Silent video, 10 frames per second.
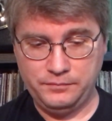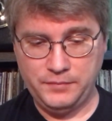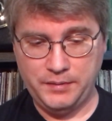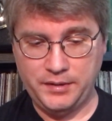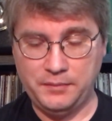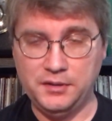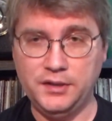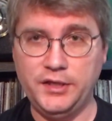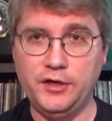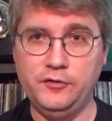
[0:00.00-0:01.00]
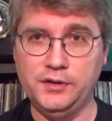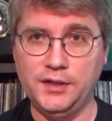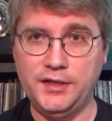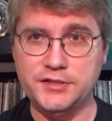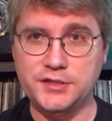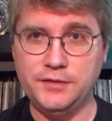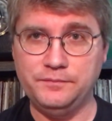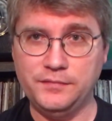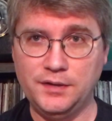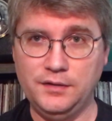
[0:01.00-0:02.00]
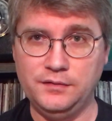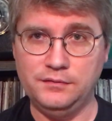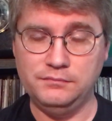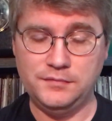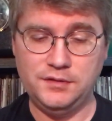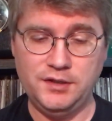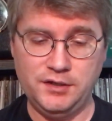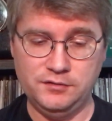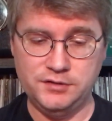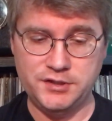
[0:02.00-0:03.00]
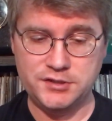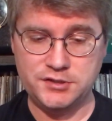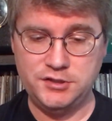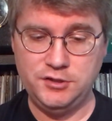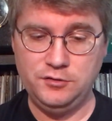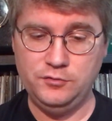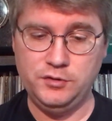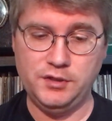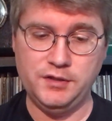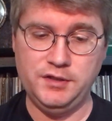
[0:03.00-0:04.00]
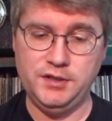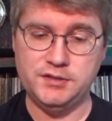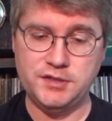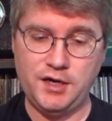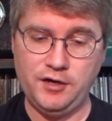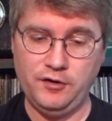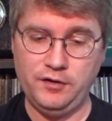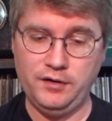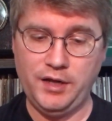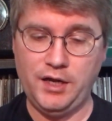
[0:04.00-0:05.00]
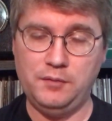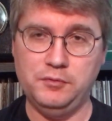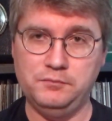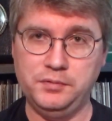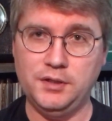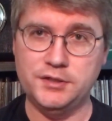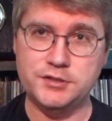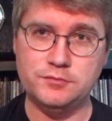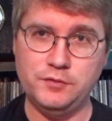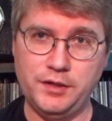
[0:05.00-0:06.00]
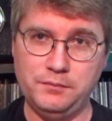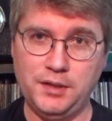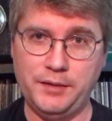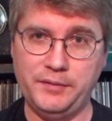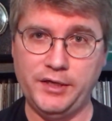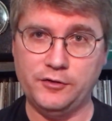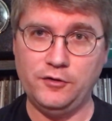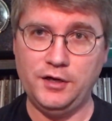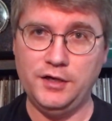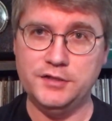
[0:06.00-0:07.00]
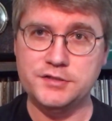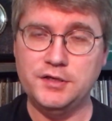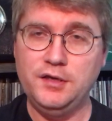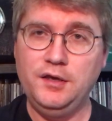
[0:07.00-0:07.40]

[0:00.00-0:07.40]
Maybe I'm a Leo and Lazy, and then on disc 2 you get the entire album plus When a Blind Man Cries,